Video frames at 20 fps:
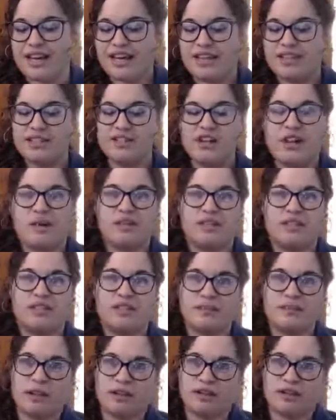Start with
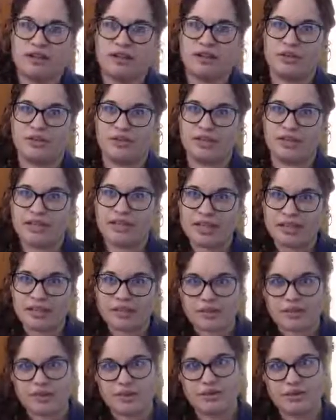some long tones to get
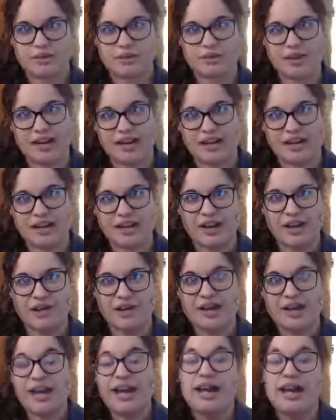those notes ready to go.
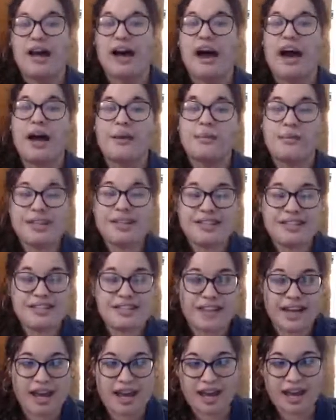Now, I'm going to
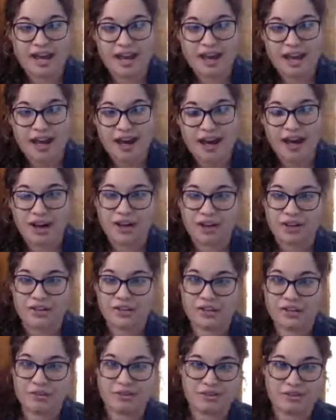stay on
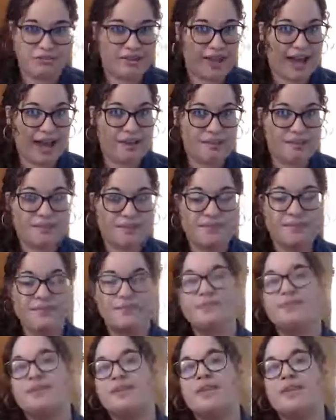concert B flat,
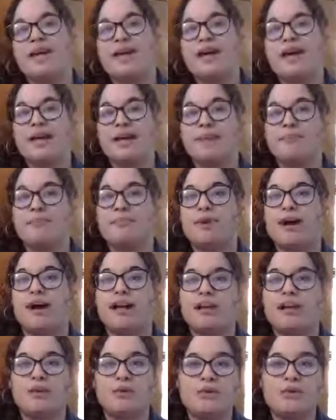
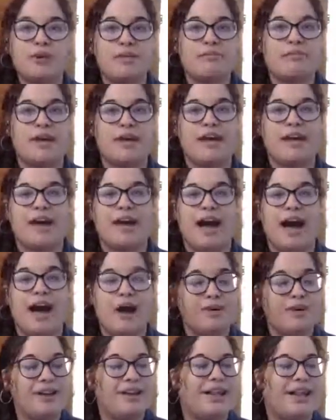but you can pick.
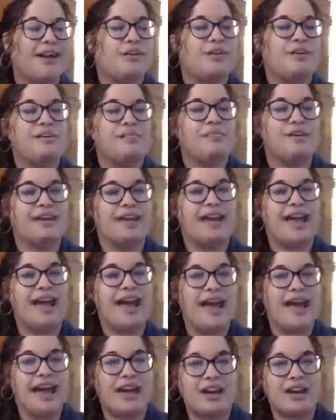I will allow you to pick
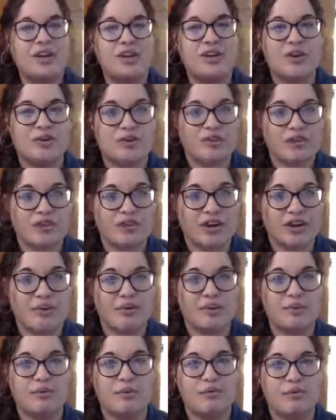any note to start
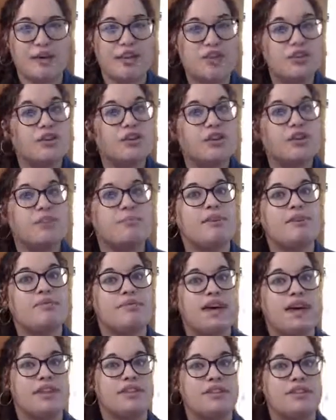with, but make sure your B
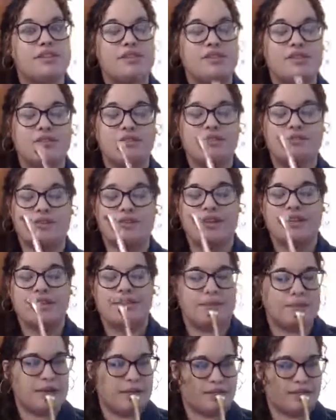flat's in tune first.
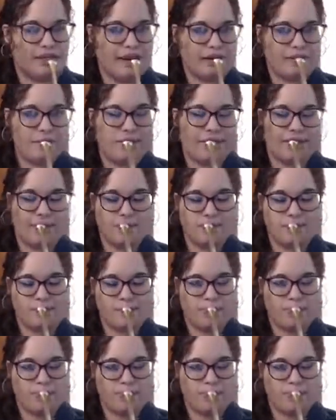I'm going to check mine.